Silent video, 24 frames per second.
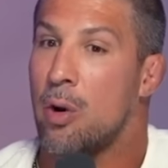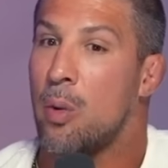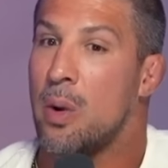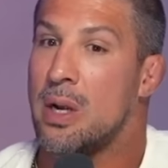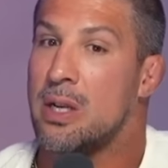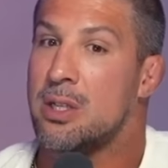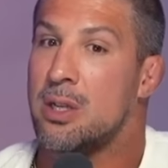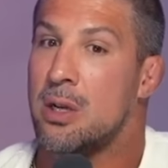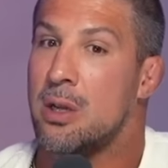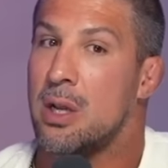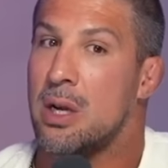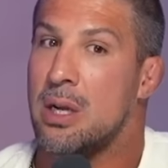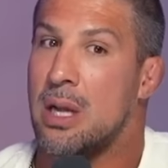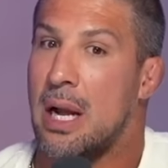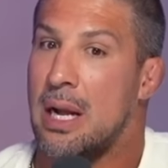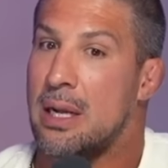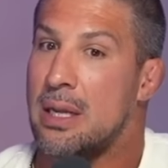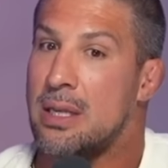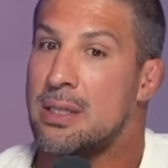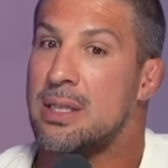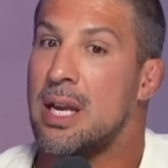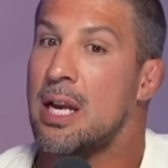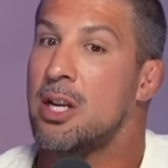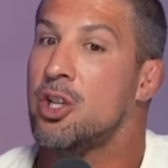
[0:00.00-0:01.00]
We don't know what he's going to look
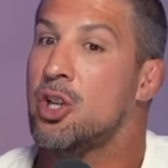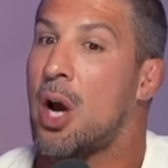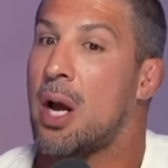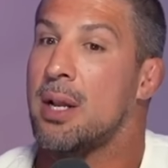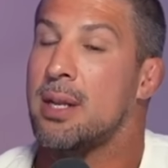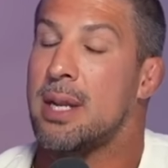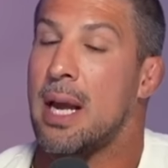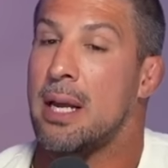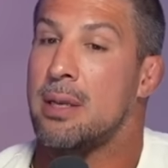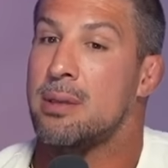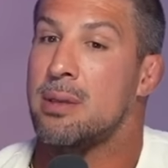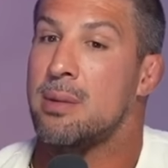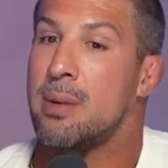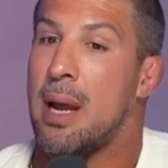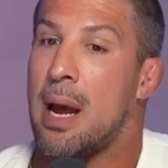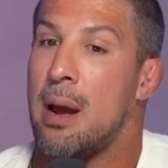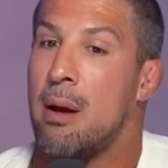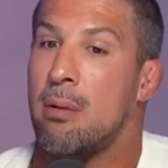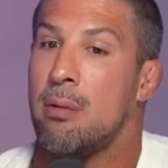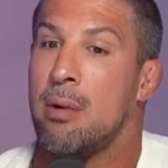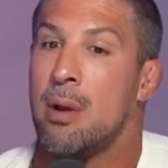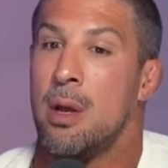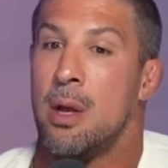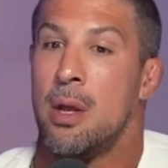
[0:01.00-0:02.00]
like. Let's say John takes him
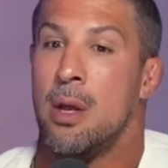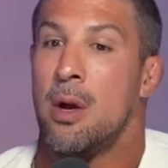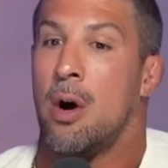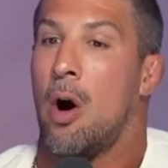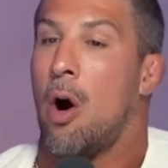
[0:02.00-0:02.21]
down